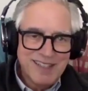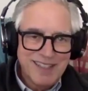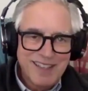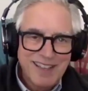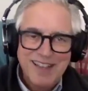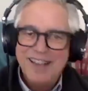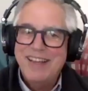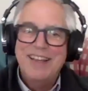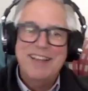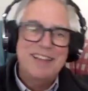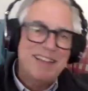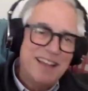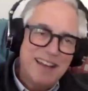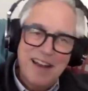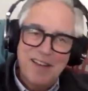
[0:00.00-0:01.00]

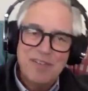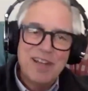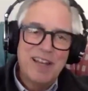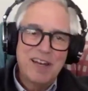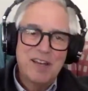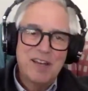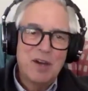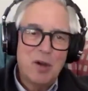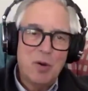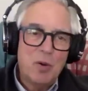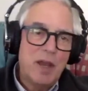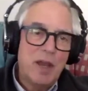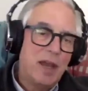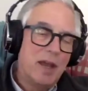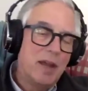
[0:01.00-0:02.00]
they never let it
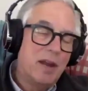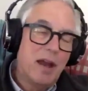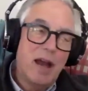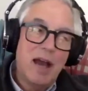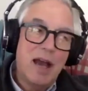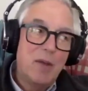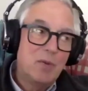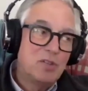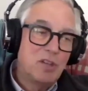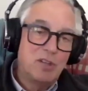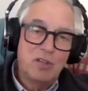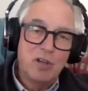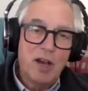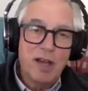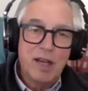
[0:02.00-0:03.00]
go. And I was
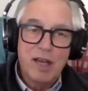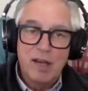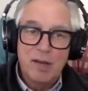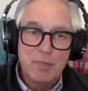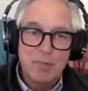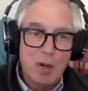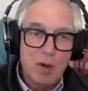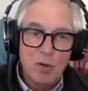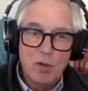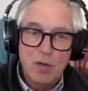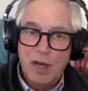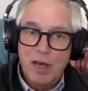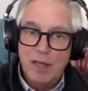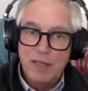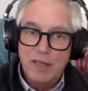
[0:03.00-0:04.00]
a dog on a bone
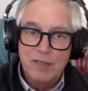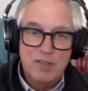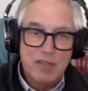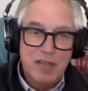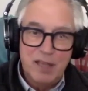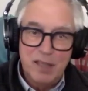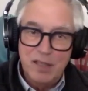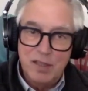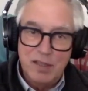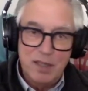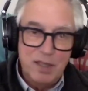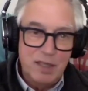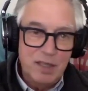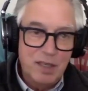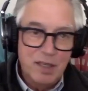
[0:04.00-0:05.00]
on this talent
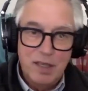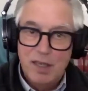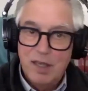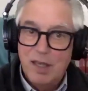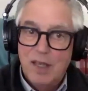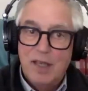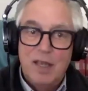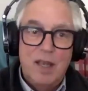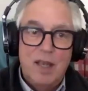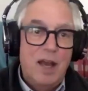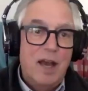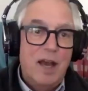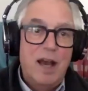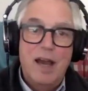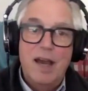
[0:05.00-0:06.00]
thing.
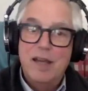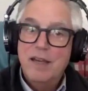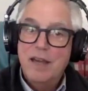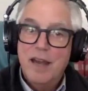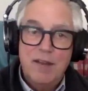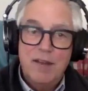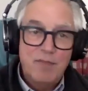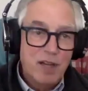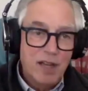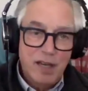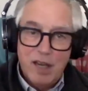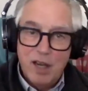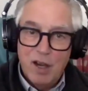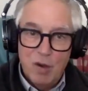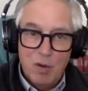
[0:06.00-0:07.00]
I never let
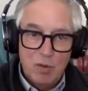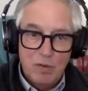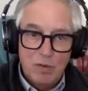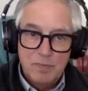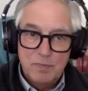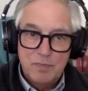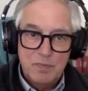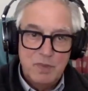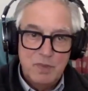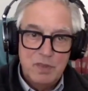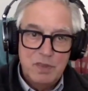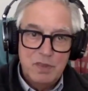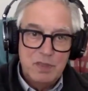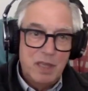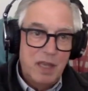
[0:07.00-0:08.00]
it go.
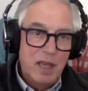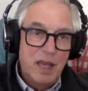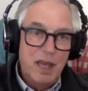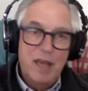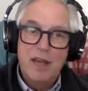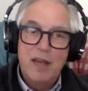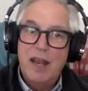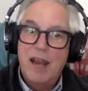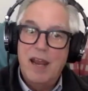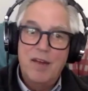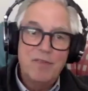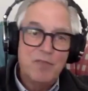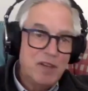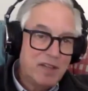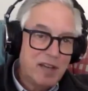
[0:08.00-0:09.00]
And
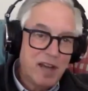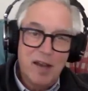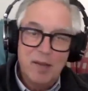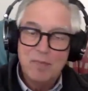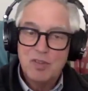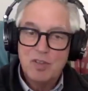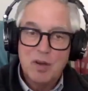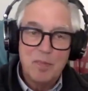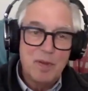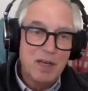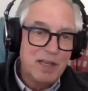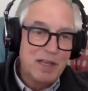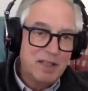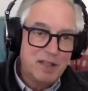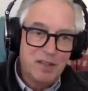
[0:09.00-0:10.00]
every time
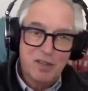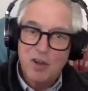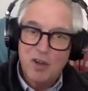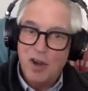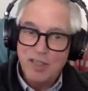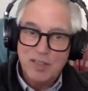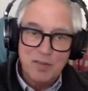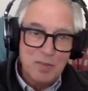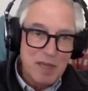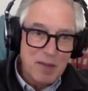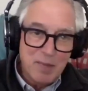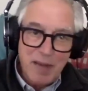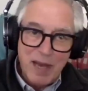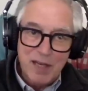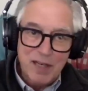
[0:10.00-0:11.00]
somebody talked to me
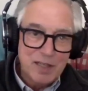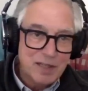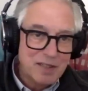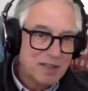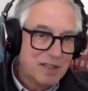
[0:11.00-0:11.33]
about it,